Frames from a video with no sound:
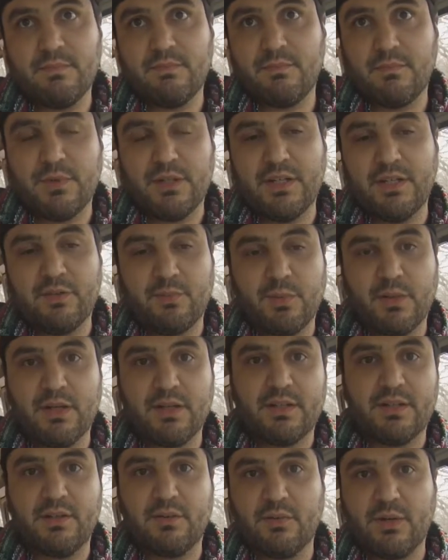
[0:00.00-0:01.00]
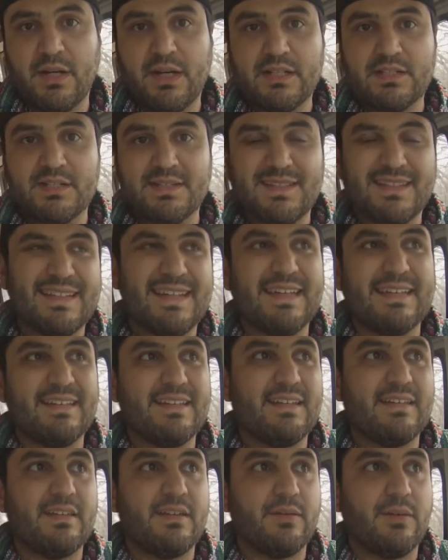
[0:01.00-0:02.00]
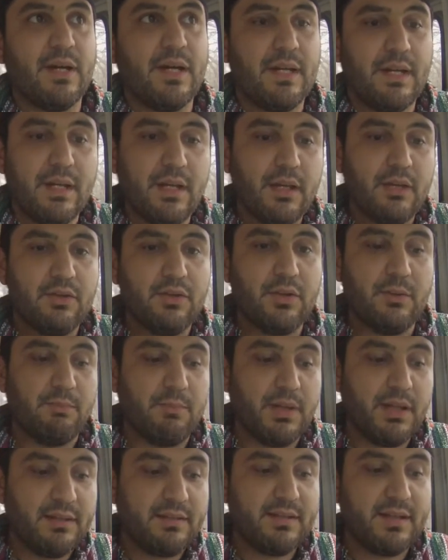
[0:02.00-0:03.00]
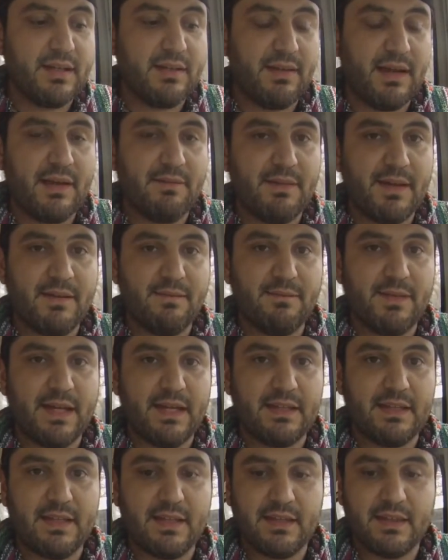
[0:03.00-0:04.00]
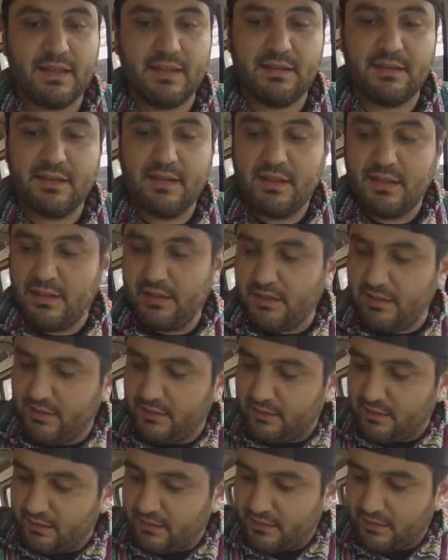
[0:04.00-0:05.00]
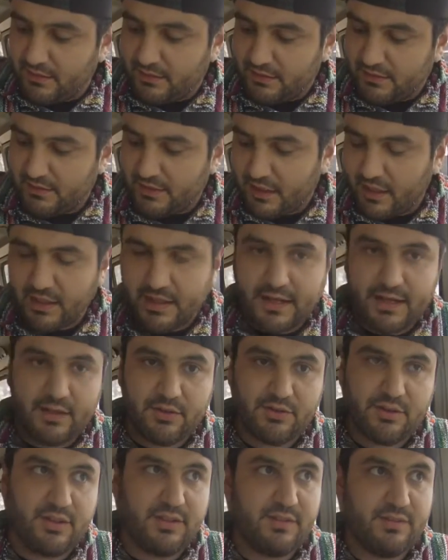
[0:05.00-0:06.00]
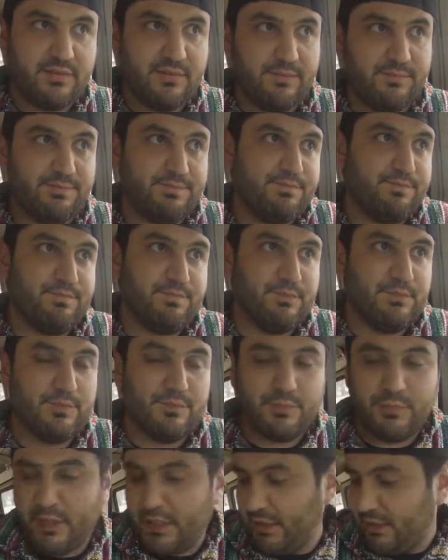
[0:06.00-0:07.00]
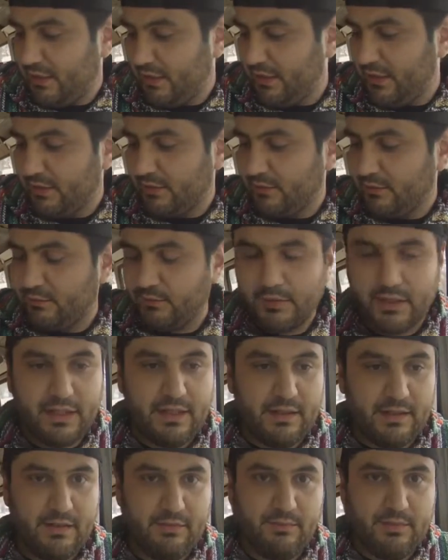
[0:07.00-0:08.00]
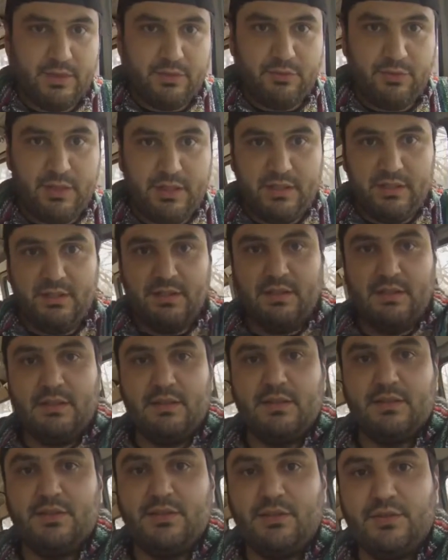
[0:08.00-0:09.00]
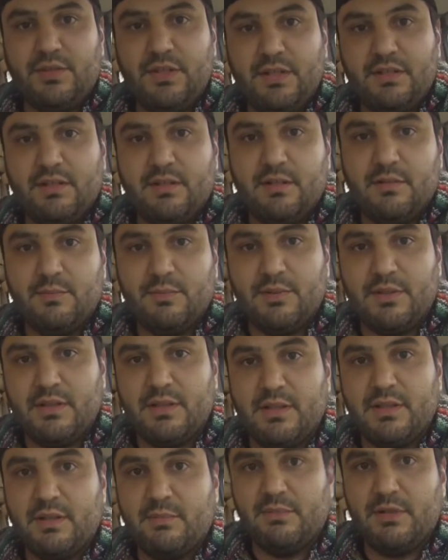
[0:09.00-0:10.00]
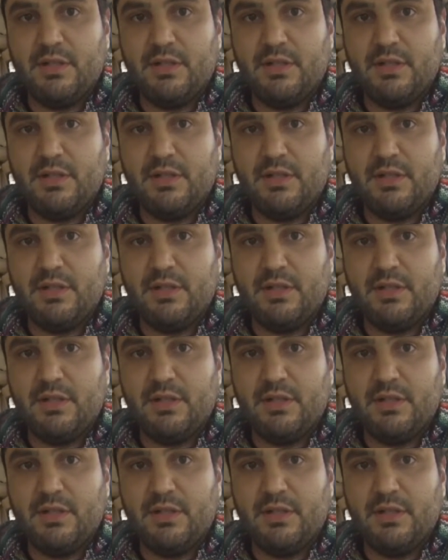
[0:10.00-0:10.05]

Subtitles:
when it's parked in the garage isn't as easy, right? So the plus side of having a van like this is the doghouse is right here, right in between the two seats. Let me bring the camera